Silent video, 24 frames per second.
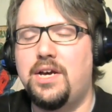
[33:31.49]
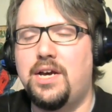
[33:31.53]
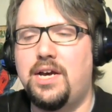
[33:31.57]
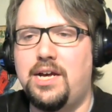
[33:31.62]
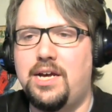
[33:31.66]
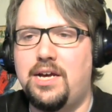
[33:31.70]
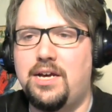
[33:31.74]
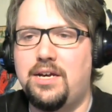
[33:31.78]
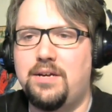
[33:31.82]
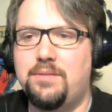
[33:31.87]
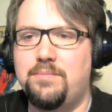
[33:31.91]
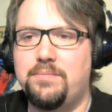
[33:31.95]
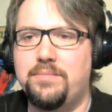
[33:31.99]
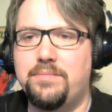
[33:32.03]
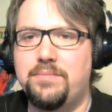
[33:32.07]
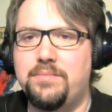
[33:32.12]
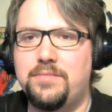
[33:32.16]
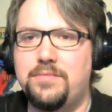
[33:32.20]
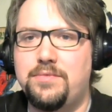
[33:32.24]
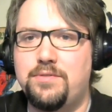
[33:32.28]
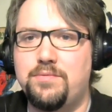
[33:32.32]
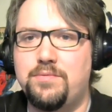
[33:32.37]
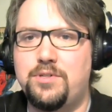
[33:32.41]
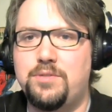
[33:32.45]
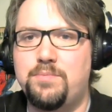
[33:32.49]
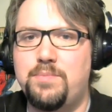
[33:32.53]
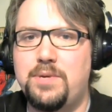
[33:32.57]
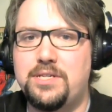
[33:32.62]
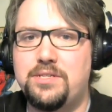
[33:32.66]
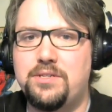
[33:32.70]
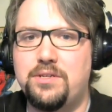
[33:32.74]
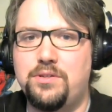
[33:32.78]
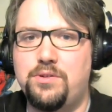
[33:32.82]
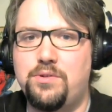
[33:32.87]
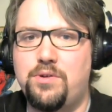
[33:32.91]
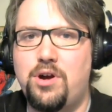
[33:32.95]
Um, so which
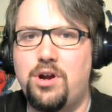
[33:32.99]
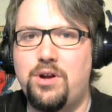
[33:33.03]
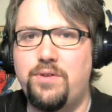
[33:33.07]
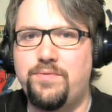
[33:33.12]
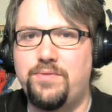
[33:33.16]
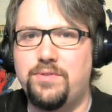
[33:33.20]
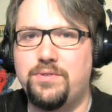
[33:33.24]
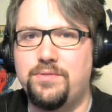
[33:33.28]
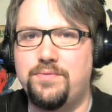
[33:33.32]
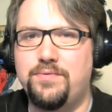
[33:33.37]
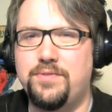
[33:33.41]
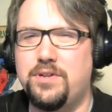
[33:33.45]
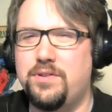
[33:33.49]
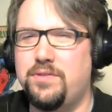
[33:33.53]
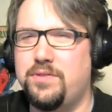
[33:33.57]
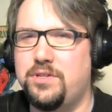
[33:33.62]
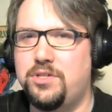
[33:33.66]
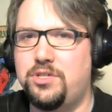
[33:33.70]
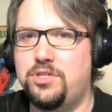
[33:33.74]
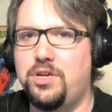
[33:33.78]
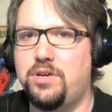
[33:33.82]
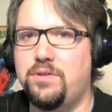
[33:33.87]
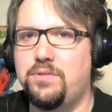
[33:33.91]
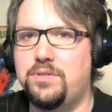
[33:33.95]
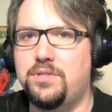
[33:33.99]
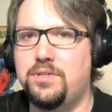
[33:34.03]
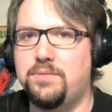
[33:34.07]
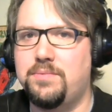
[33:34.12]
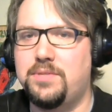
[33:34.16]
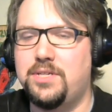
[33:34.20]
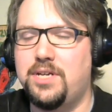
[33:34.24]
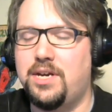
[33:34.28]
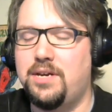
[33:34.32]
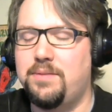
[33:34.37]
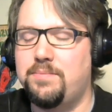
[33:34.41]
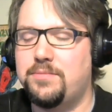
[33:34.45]
makes it a little hard for the flow of the show
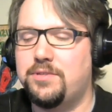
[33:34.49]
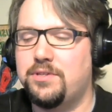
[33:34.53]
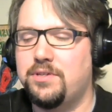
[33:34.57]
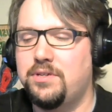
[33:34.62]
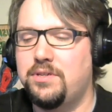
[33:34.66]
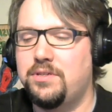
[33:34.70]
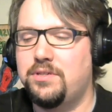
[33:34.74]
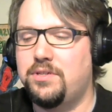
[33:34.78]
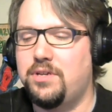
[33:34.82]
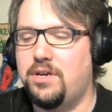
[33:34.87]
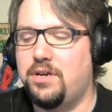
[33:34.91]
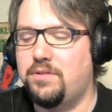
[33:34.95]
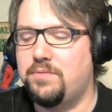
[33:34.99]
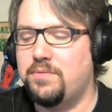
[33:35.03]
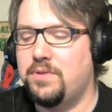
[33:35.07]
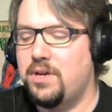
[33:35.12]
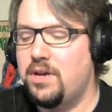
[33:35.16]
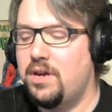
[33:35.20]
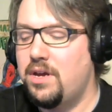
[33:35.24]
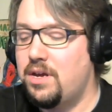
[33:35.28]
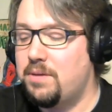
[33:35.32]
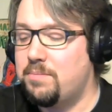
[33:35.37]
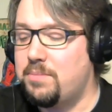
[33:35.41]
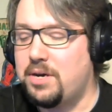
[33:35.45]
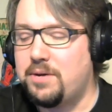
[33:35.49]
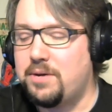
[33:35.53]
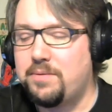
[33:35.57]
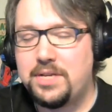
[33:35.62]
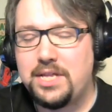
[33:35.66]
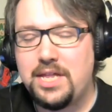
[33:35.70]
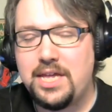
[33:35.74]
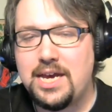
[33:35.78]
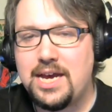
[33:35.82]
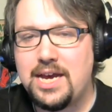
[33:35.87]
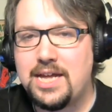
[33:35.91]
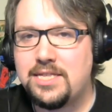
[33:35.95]
sometimes. So, but
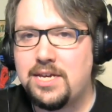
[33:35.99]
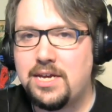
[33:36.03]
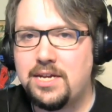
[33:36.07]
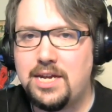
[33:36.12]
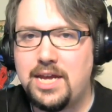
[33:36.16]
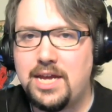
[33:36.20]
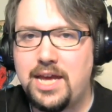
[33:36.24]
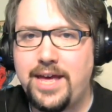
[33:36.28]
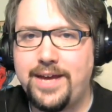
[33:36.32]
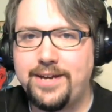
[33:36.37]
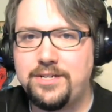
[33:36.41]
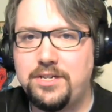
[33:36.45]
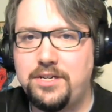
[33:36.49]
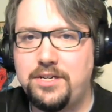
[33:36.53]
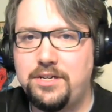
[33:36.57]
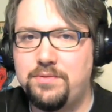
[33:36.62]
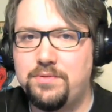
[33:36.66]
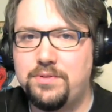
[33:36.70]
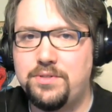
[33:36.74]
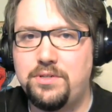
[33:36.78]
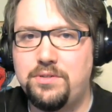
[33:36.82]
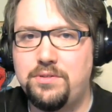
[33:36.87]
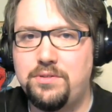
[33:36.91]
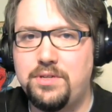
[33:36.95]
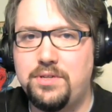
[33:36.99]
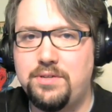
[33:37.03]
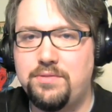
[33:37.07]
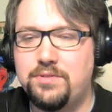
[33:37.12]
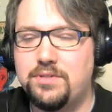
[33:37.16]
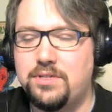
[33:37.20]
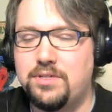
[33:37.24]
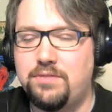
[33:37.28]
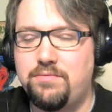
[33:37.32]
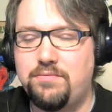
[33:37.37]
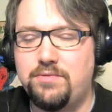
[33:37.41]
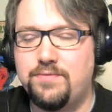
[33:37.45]
when they got down to action, it was, it
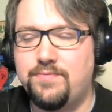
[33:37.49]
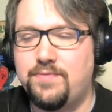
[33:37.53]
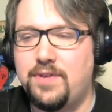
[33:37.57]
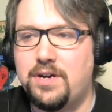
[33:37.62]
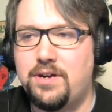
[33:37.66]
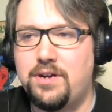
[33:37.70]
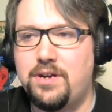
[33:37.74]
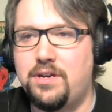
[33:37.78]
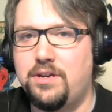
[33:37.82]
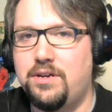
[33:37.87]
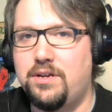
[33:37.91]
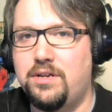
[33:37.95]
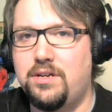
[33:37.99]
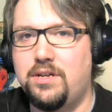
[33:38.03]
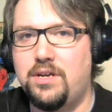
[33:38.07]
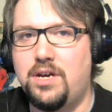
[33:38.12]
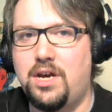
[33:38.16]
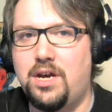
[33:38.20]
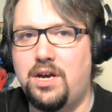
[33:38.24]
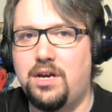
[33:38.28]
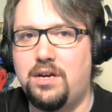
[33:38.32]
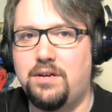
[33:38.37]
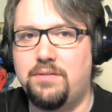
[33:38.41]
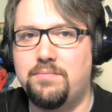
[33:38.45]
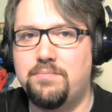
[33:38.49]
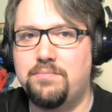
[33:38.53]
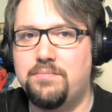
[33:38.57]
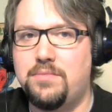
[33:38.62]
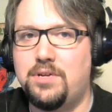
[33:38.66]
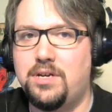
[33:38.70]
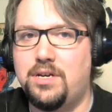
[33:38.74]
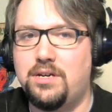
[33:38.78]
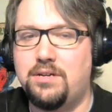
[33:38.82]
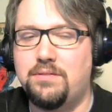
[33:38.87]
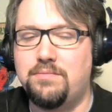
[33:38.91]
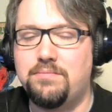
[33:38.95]
was, it was very good, uh,
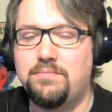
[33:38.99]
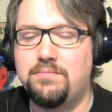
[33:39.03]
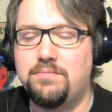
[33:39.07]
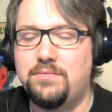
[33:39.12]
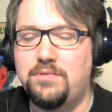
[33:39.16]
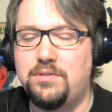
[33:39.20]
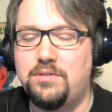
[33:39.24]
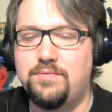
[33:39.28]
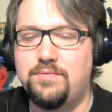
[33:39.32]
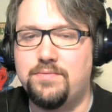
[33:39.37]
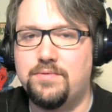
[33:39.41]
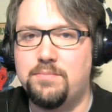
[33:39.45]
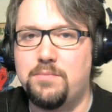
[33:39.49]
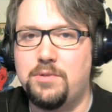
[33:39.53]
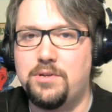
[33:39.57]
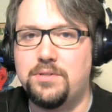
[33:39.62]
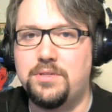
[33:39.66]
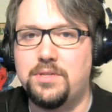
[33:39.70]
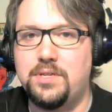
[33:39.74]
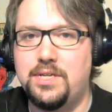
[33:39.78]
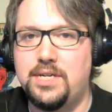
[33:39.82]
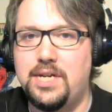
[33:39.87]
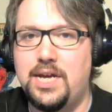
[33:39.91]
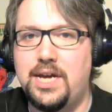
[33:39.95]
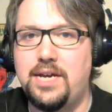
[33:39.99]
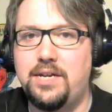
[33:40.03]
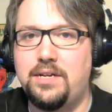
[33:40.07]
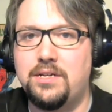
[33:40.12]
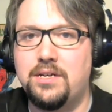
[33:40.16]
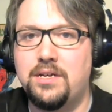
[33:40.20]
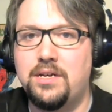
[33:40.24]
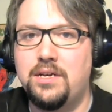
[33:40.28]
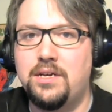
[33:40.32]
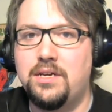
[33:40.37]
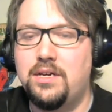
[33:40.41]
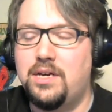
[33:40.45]
uh, for most of the night.
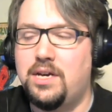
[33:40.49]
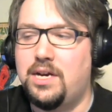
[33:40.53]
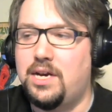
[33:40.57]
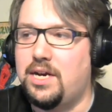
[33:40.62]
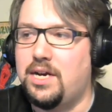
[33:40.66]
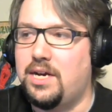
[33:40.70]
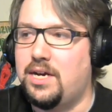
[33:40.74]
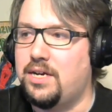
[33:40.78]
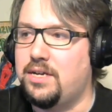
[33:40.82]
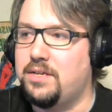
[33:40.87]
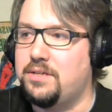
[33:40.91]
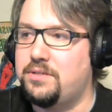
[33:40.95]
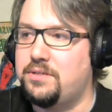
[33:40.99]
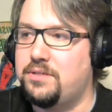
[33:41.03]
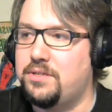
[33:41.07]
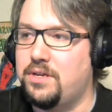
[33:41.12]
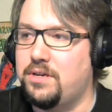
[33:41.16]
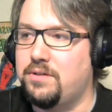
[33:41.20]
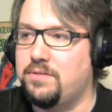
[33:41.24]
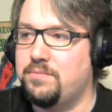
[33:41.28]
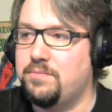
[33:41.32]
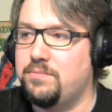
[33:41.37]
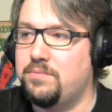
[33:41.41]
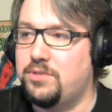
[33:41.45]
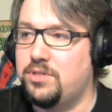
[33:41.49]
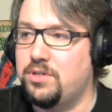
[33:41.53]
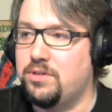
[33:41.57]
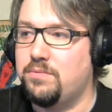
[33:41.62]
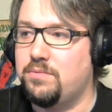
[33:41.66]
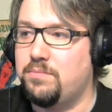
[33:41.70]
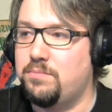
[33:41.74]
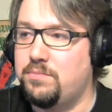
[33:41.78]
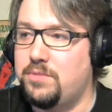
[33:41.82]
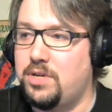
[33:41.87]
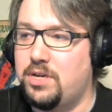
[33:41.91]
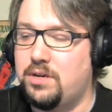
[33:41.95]
Uh, so,
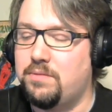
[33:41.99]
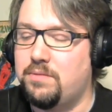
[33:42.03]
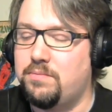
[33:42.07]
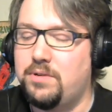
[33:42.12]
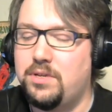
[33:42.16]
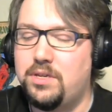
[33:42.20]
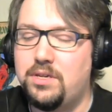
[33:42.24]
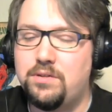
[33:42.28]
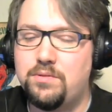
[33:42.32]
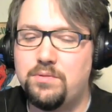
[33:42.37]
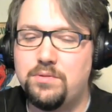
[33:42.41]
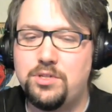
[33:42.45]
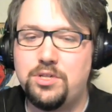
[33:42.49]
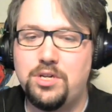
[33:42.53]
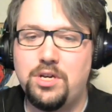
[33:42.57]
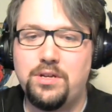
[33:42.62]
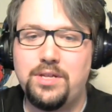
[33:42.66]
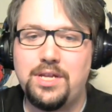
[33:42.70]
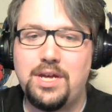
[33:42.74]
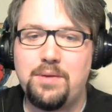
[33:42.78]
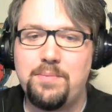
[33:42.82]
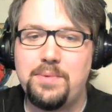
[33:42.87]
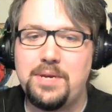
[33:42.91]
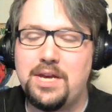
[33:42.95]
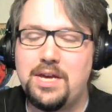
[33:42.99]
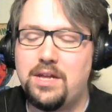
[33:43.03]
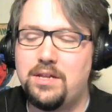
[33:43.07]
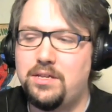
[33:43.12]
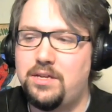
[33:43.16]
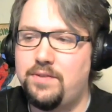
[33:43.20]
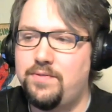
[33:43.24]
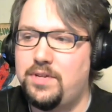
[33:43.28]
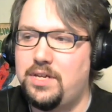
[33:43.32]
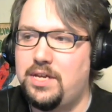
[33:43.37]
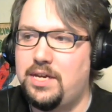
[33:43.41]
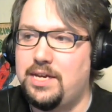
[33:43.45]
so a uh, really cool show. That'll be out on
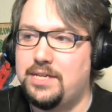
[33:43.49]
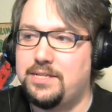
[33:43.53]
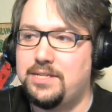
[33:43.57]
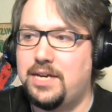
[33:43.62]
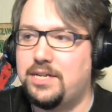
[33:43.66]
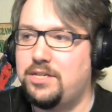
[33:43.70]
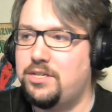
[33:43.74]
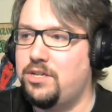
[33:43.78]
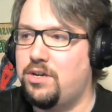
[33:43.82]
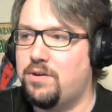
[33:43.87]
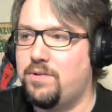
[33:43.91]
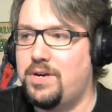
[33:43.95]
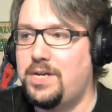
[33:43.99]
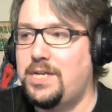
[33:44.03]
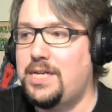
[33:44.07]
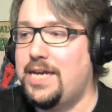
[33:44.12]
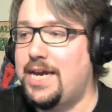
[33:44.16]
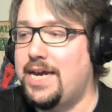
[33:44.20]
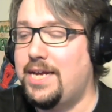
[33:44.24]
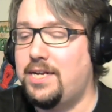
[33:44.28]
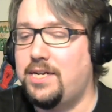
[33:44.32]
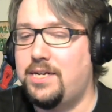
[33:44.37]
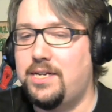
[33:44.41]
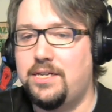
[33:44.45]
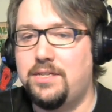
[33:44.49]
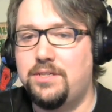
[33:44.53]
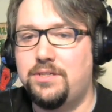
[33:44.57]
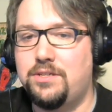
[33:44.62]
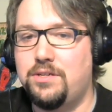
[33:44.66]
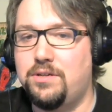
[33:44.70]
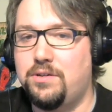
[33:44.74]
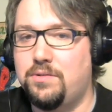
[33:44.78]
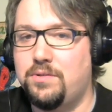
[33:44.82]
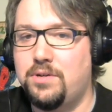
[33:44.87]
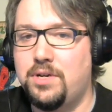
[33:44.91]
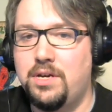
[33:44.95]
D V D. It's actually already edited.
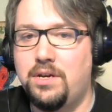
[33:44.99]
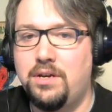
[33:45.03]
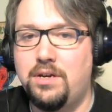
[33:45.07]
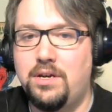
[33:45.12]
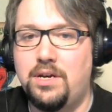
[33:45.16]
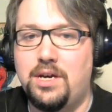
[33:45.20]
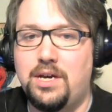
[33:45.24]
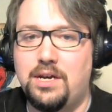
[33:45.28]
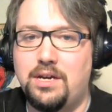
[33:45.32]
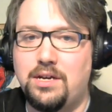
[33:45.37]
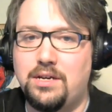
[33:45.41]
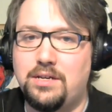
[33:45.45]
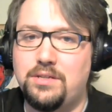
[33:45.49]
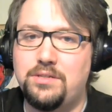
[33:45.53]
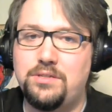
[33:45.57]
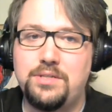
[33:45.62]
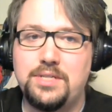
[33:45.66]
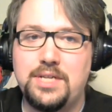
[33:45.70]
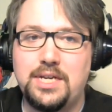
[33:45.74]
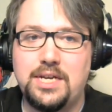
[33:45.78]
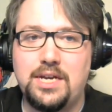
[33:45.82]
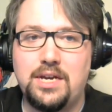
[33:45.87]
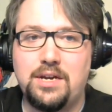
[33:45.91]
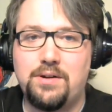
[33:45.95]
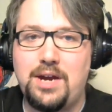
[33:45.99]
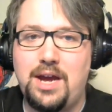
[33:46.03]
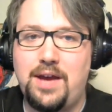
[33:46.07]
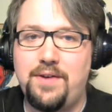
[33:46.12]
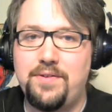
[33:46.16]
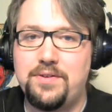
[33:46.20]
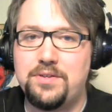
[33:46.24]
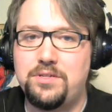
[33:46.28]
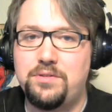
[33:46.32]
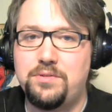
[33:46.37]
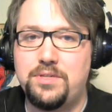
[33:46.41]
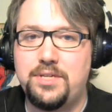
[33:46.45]
So, uh, as soon as I get
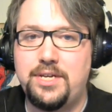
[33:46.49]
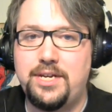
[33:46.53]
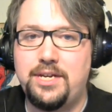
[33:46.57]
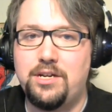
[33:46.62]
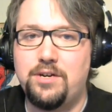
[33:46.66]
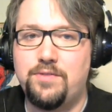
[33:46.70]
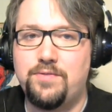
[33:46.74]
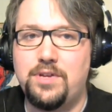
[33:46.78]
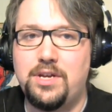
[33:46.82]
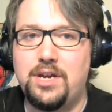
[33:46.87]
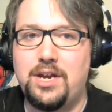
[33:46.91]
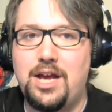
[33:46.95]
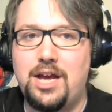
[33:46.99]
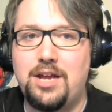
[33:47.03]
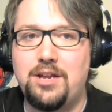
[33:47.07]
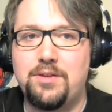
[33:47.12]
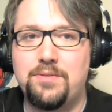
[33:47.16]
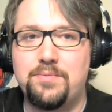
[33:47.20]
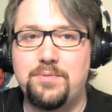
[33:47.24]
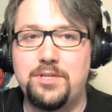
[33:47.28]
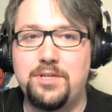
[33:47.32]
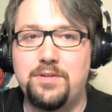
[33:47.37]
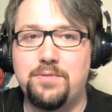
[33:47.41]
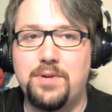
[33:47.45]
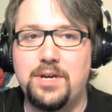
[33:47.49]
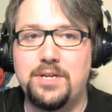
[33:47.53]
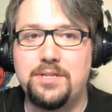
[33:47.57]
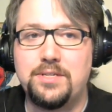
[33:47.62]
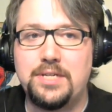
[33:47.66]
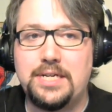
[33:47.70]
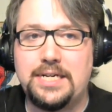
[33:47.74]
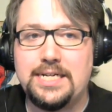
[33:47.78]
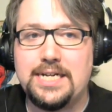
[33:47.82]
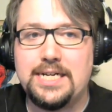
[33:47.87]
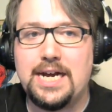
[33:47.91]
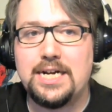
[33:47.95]
graphics, you'll see it over there at I W C
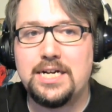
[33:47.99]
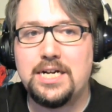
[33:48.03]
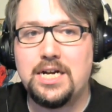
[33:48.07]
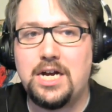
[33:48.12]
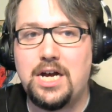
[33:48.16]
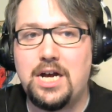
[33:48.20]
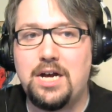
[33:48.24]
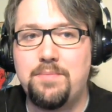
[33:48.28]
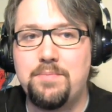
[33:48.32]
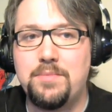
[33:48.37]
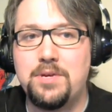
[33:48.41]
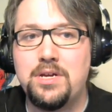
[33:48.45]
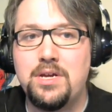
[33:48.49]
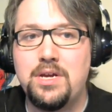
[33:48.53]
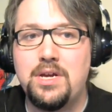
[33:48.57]
wrestling dot com.